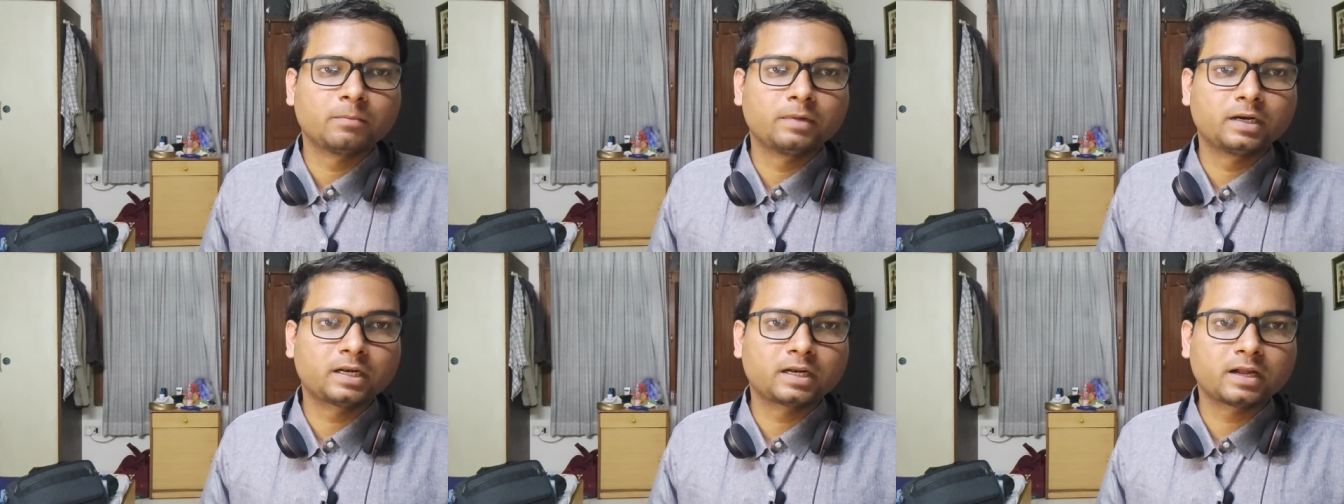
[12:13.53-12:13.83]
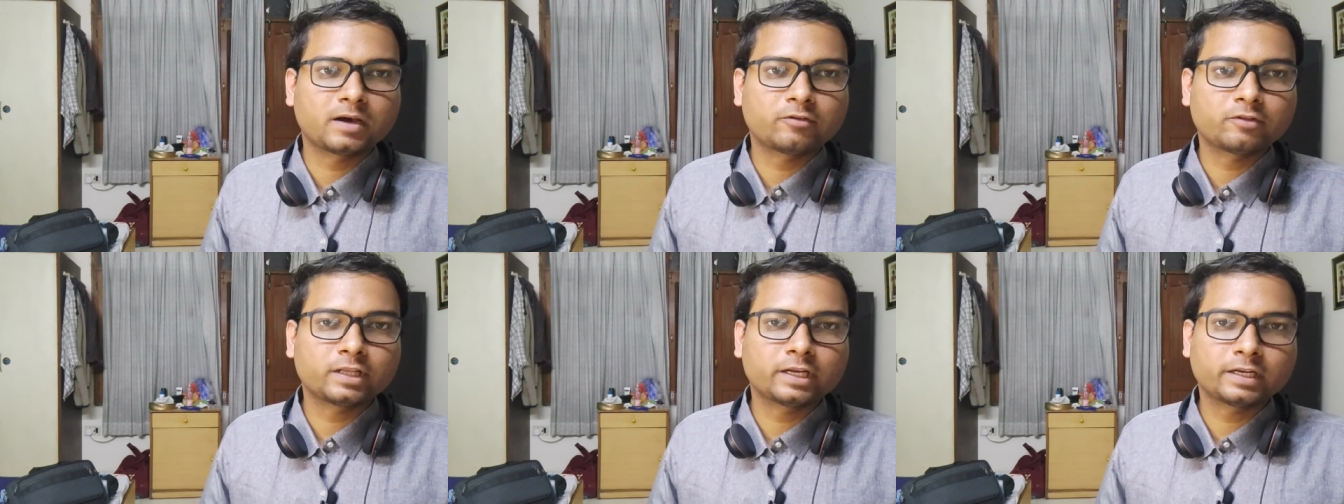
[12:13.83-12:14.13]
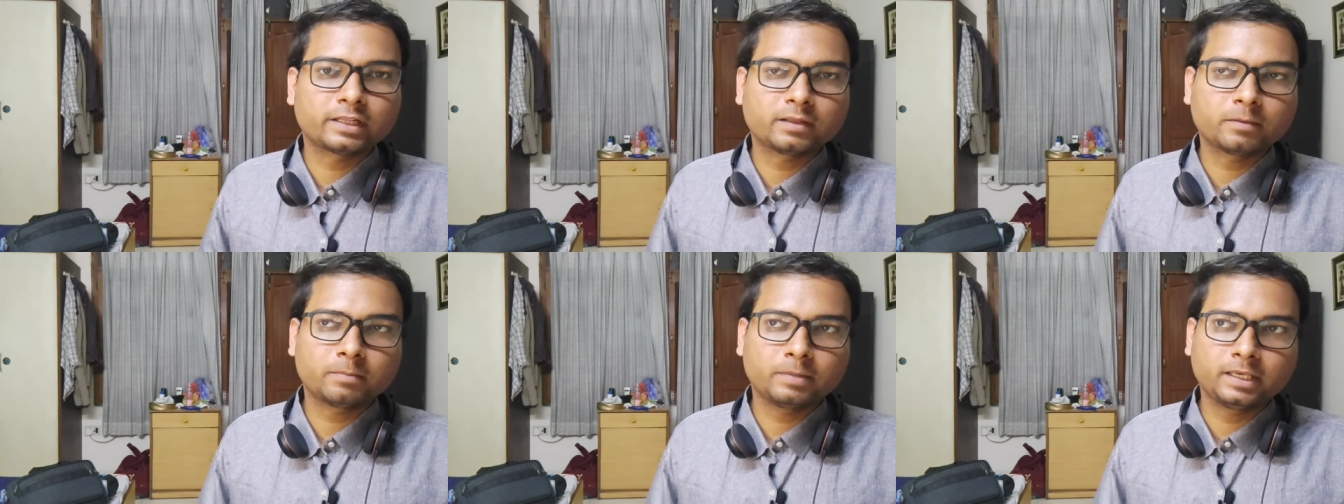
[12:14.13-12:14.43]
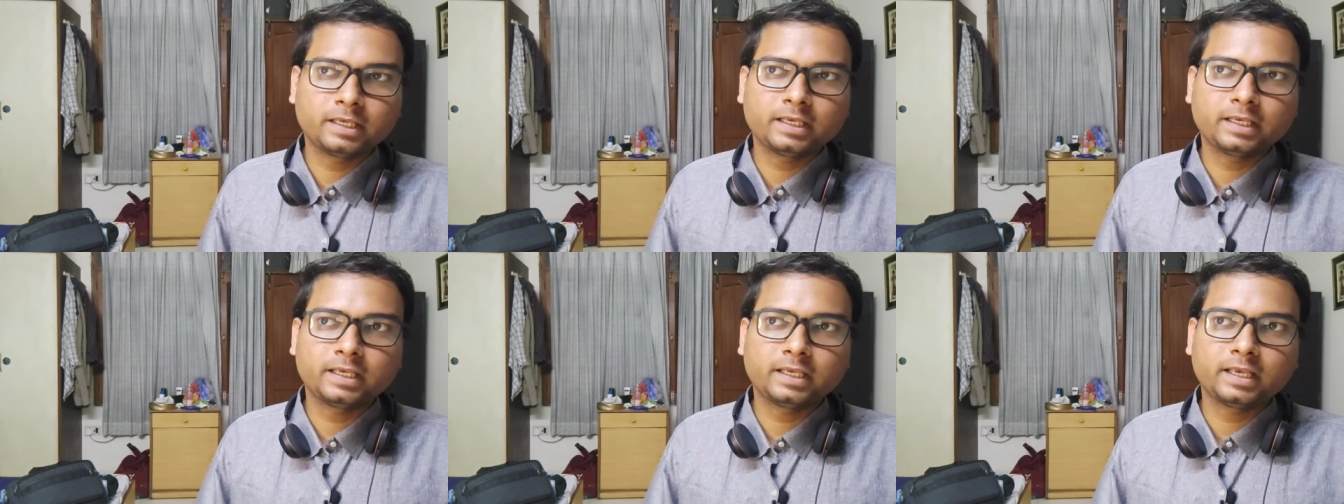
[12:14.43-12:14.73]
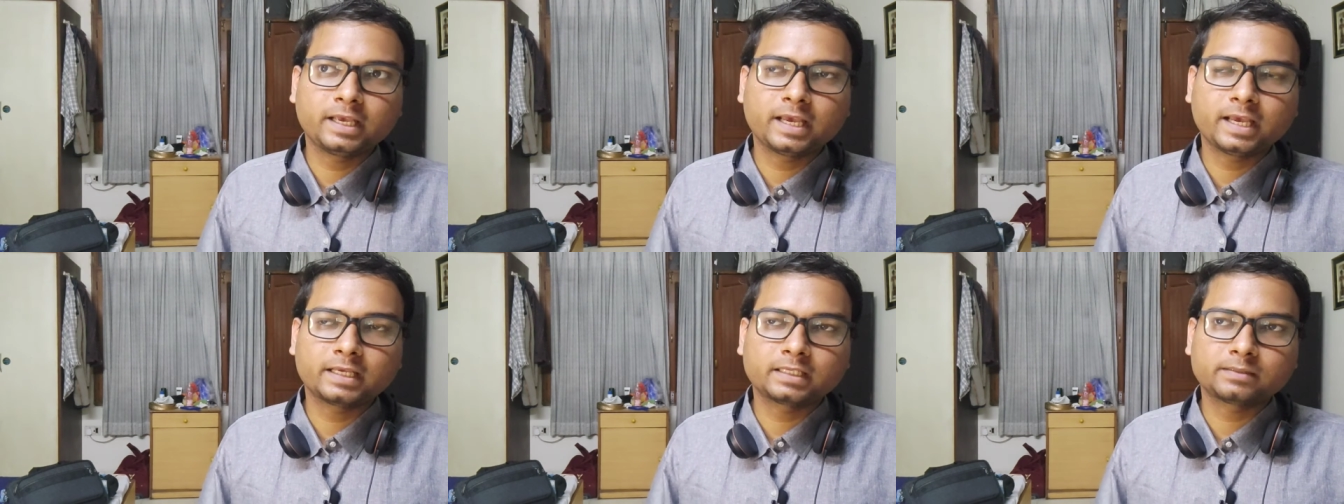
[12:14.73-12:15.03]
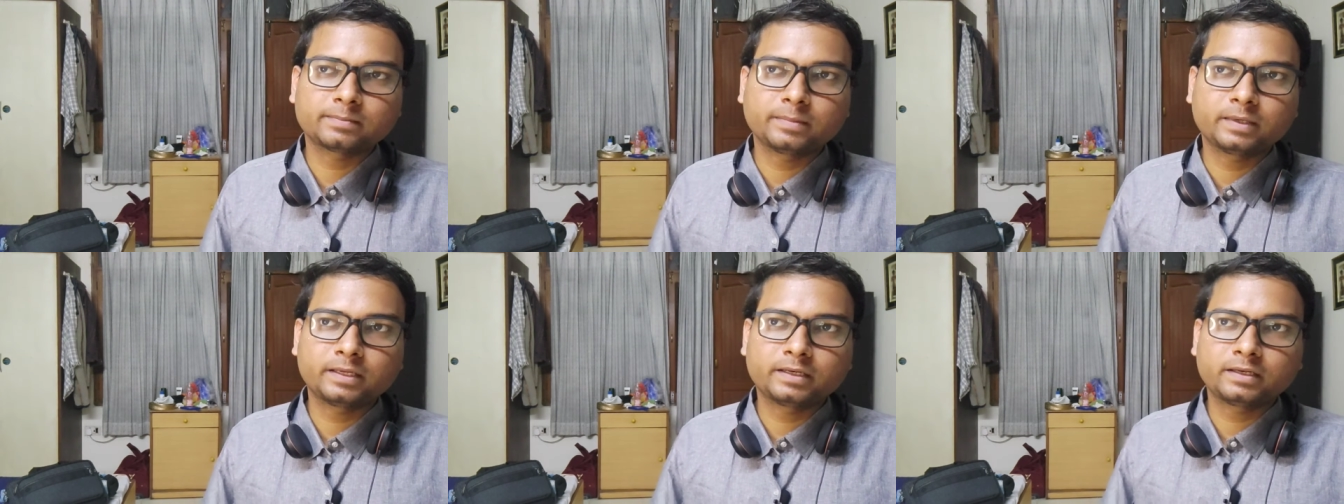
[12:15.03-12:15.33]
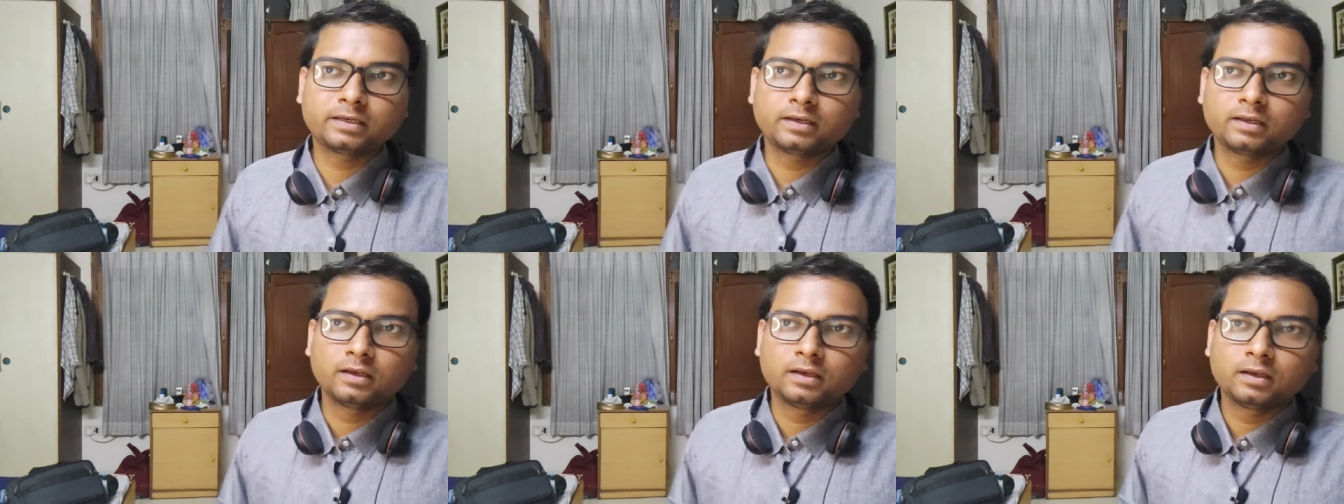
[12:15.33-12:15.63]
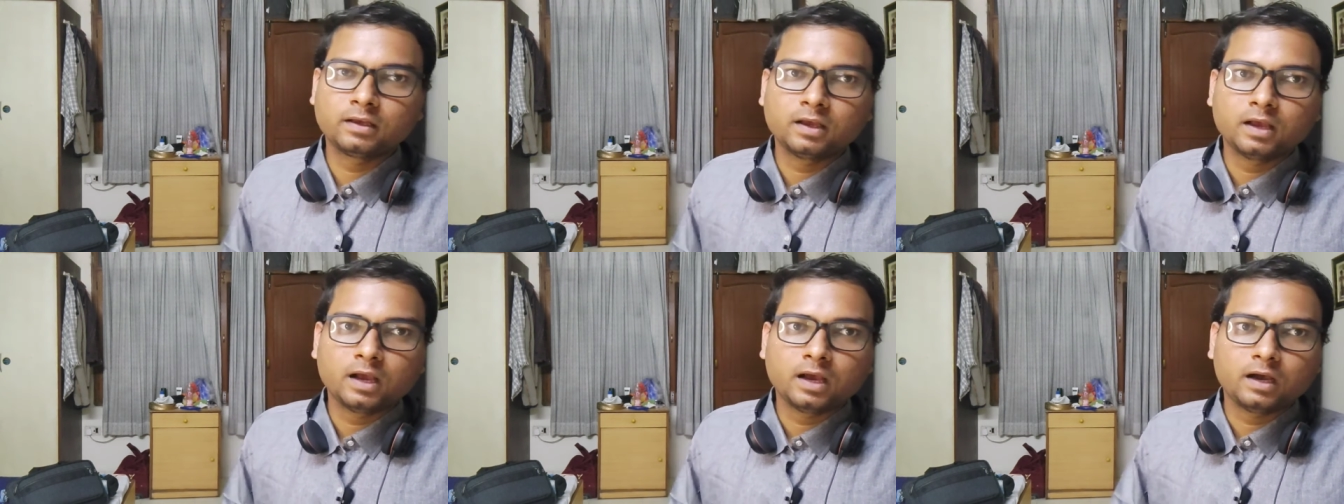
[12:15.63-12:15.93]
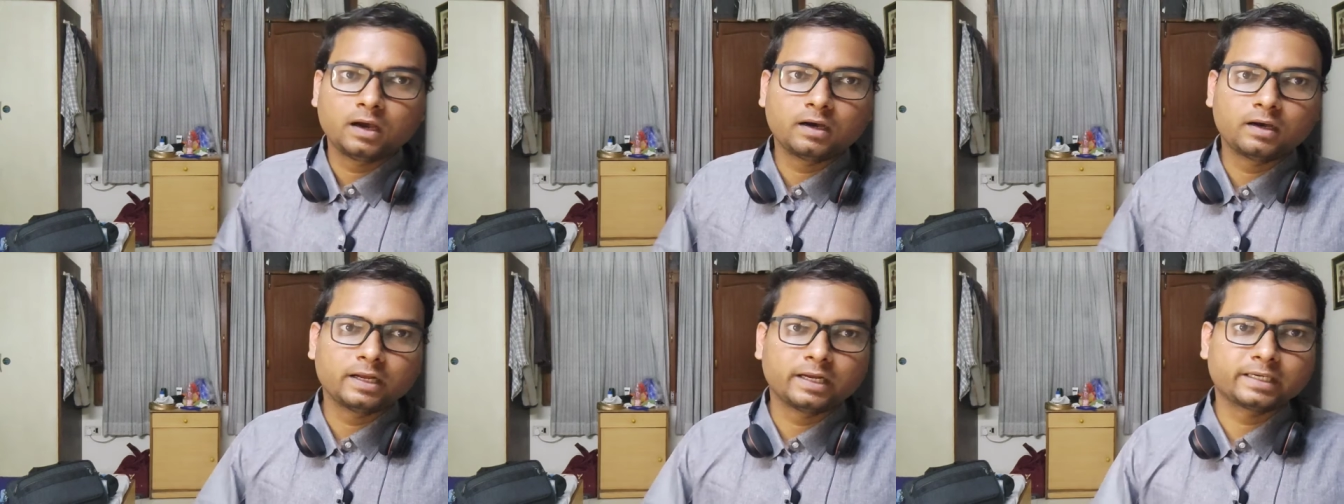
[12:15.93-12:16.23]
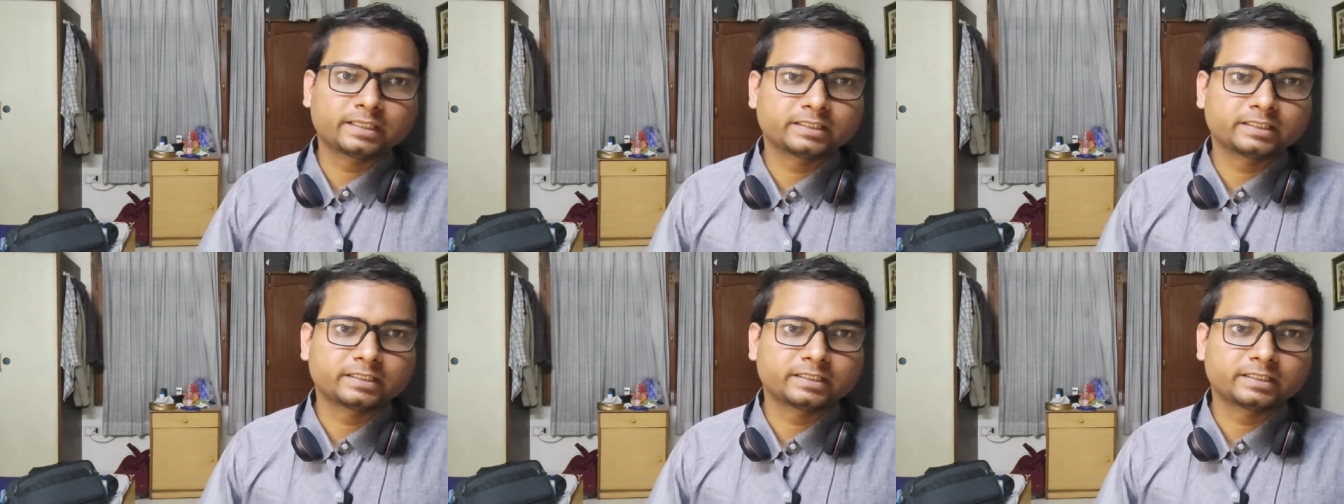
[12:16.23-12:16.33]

but now that the pe has been uh,